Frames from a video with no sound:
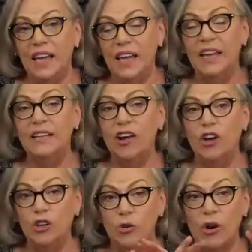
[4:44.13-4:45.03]
in
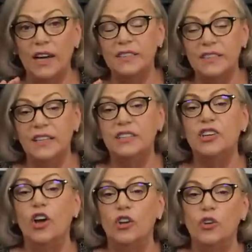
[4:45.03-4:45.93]
a crisis,
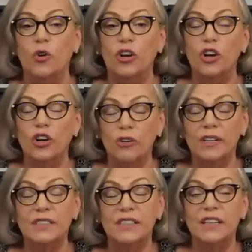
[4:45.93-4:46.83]
your
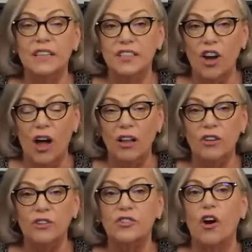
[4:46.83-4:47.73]
currency, the
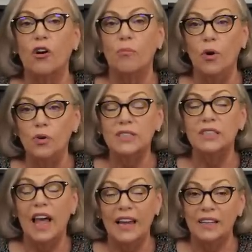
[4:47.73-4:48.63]
dollars, are most
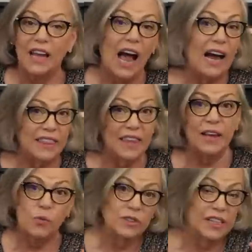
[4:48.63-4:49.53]
likely, I
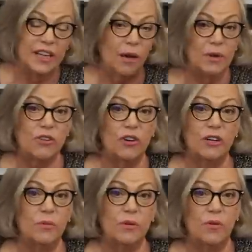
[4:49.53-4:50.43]
think, we'll see, I'm either
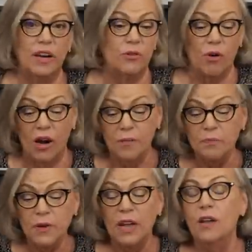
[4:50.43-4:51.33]
going to be right or wrong,
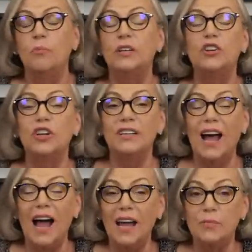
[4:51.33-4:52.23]
but they're going to
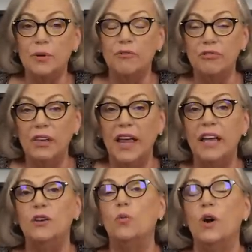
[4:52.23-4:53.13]

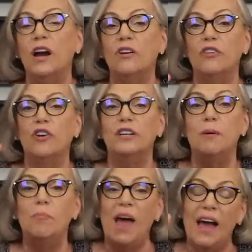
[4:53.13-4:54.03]
hyperinflate, where they're going to
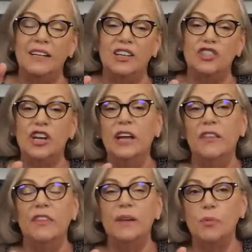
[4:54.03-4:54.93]
manage
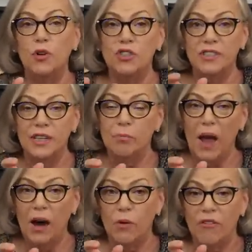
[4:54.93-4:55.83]
the purchasing
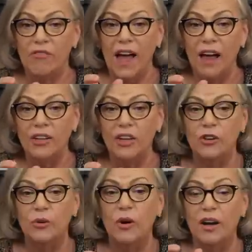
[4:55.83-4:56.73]
power
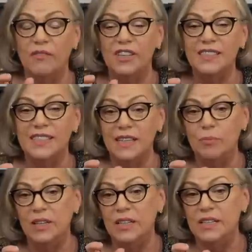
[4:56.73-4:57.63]
value of the C
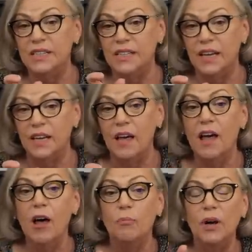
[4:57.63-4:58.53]
B D C.
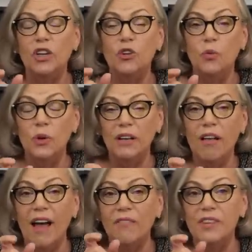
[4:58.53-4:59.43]
But you will
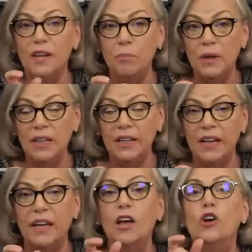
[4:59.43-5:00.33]
have the
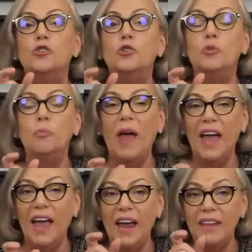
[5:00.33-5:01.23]
ability to
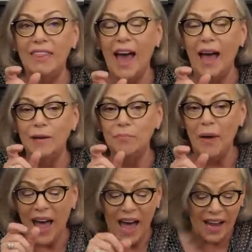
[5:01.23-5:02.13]
pay that
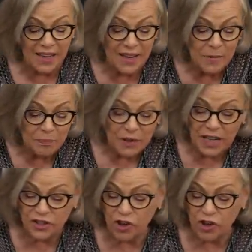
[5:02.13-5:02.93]
back in